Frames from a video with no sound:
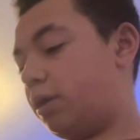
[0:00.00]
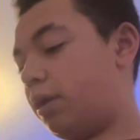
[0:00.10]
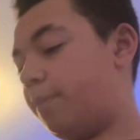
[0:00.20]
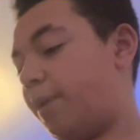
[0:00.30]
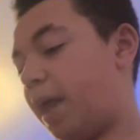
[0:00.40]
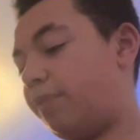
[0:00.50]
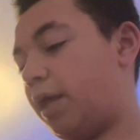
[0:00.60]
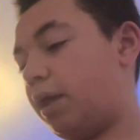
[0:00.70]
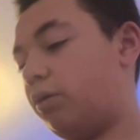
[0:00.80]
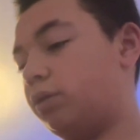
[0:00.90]
A band
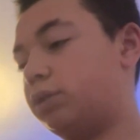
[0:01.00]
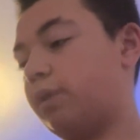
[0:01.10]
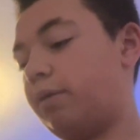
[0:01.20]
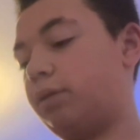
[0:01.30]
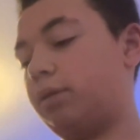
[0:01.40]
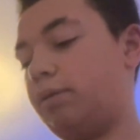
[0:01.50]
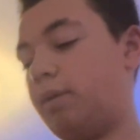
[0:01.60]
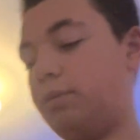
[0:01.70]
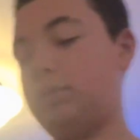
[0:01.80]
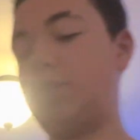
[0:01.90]
that hooks around it
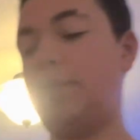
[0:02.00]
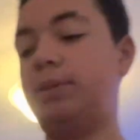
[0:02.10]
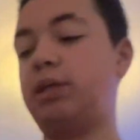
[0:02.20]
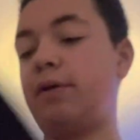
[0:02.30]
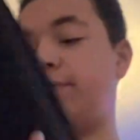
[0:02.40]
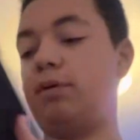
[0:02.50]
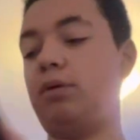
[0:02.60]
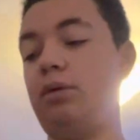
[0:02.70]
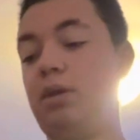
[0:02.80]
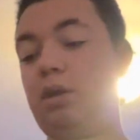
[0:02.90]
just to keep it safe.
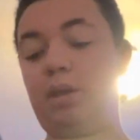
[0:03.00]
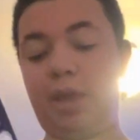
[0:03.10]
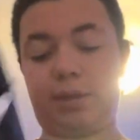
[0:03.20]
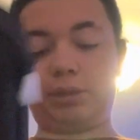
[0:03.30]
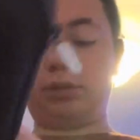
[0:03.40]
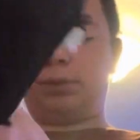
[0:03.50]
Yeah, so it's